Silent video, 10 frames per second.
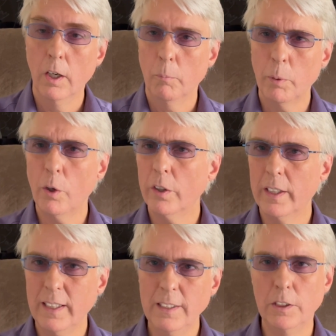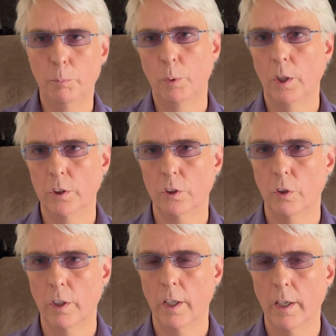but all the easy projects are
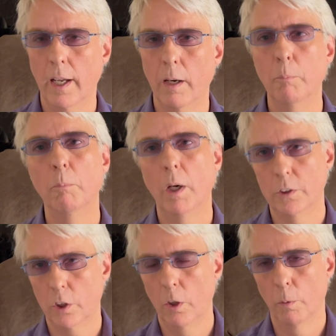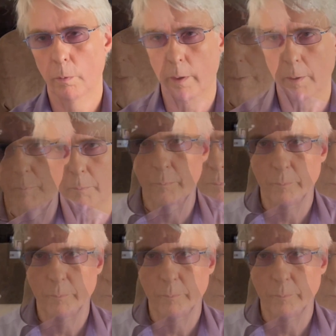done at a much lower rate.